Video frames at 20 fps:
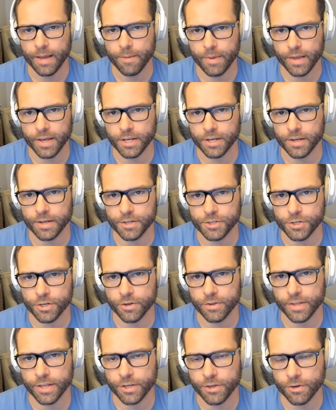and making
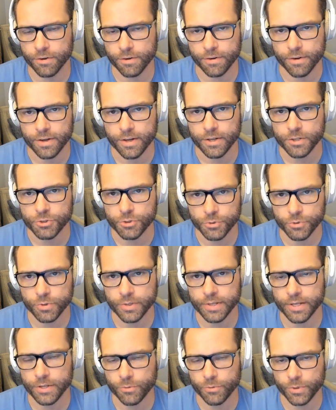sure that you're
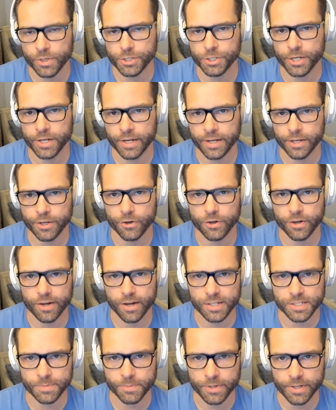truly enriching your
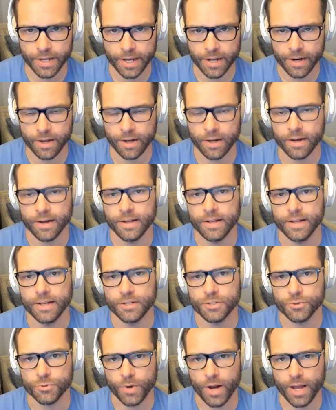customer data,
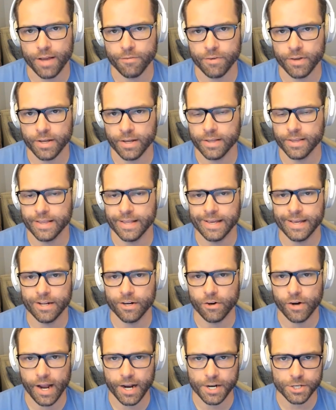driving the
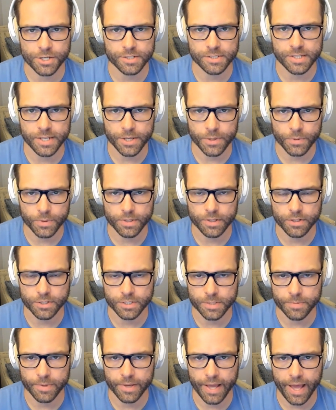interactions that you would look
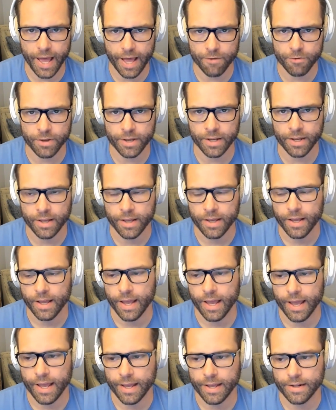to be having,
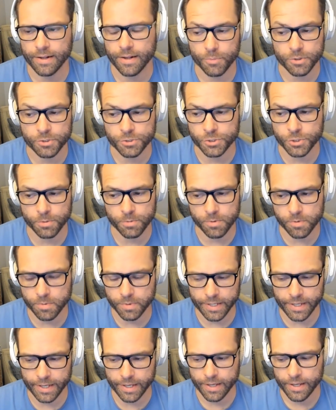and
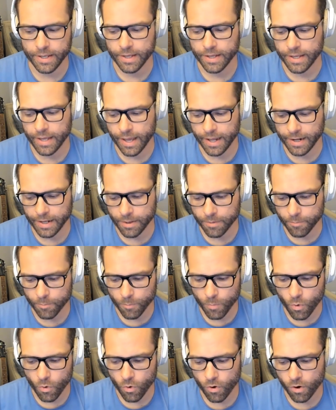presumably getting
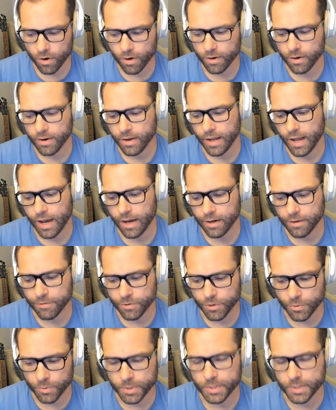more out of your